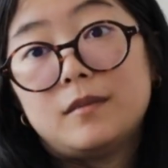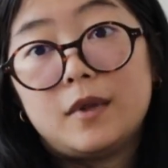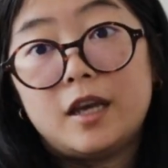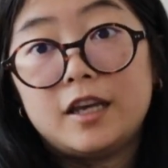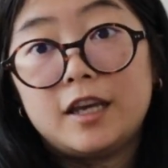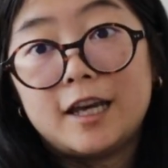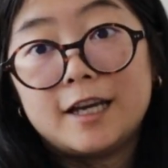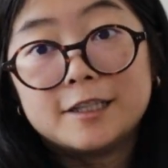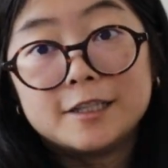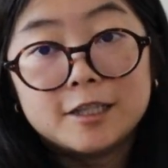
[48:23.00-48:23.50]

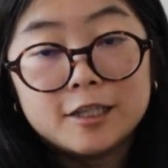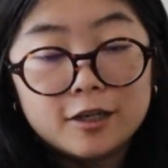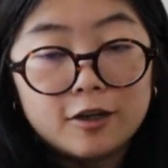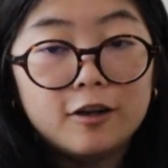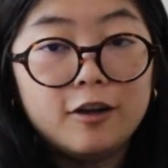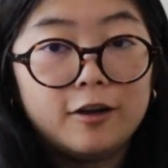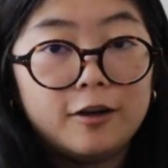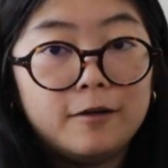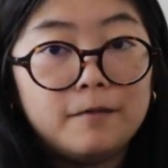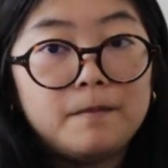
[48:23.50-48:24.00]
I cast it
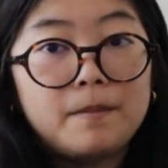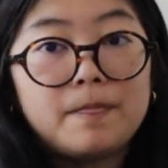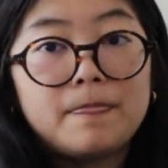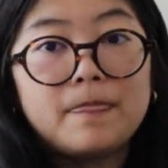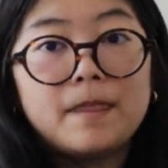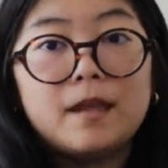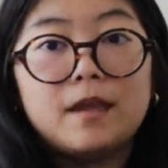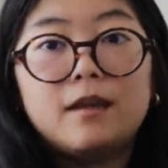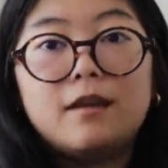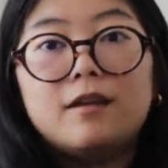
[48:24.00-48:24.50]
on.
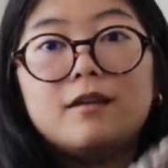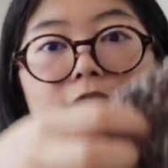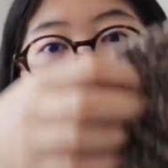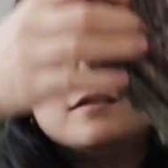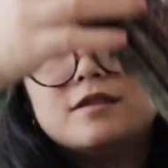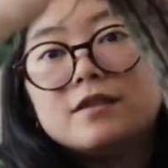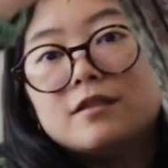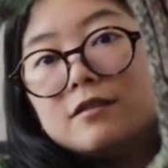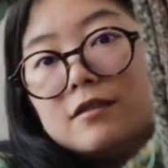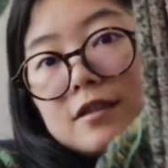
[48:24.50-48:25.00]

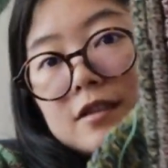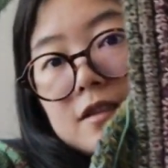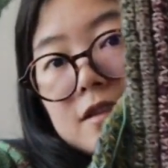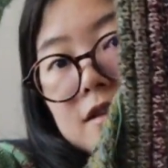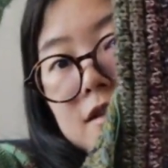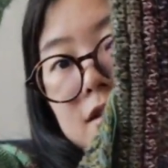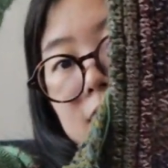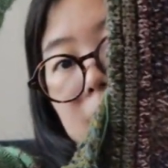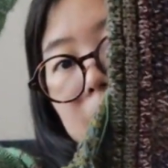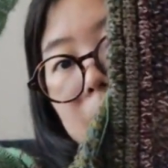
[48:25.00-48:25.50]
And so this
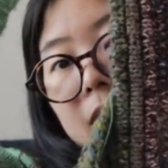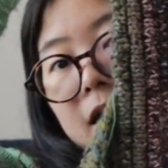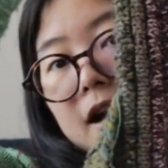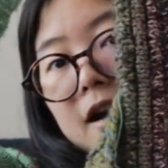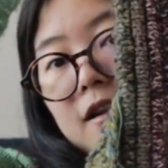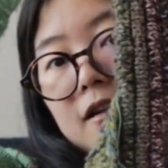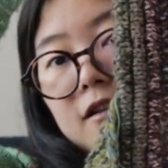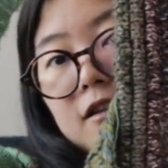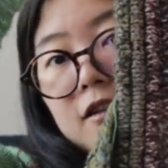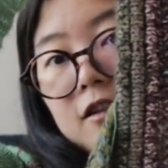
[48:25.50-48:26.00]
is the
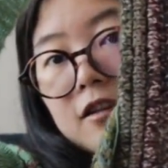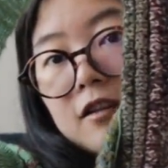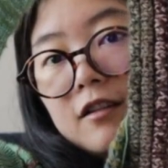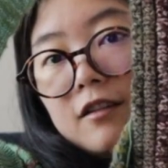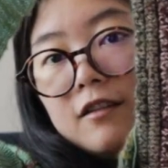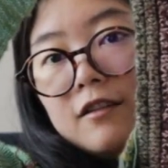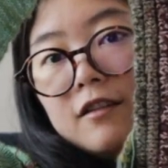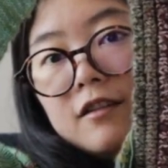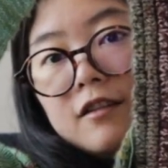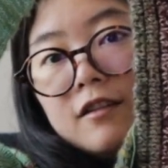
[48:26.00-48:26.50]
back
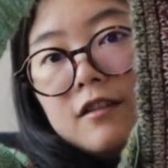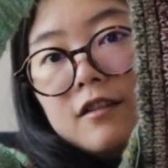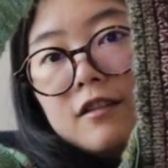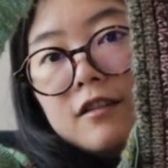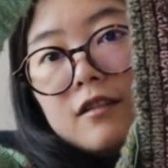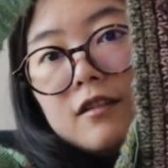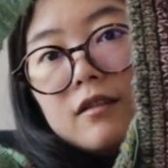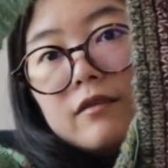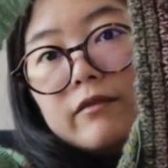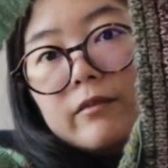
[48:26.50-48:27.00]

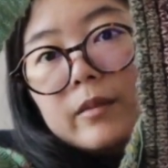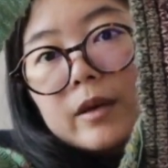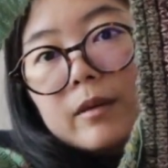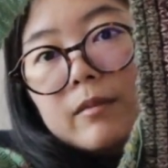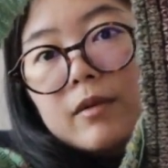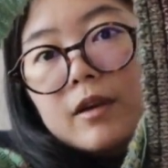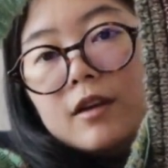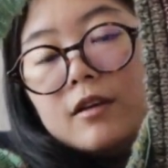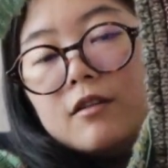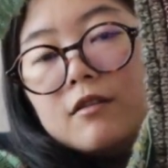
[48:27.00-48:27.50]
of my
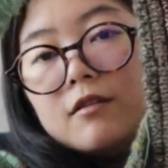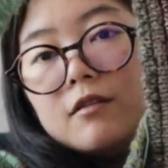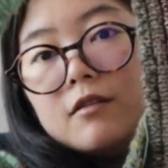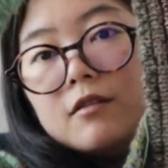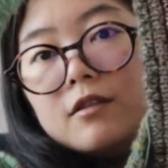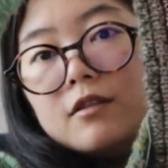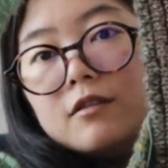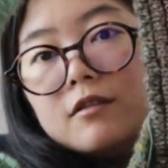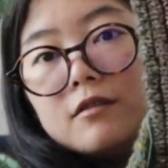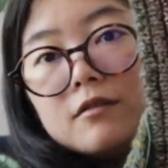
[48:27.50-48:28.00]

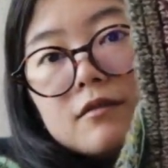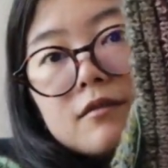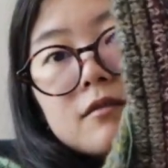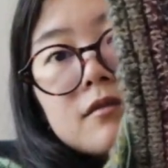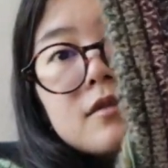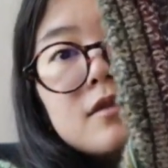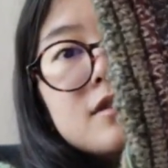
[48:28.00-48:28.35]
Pinguano.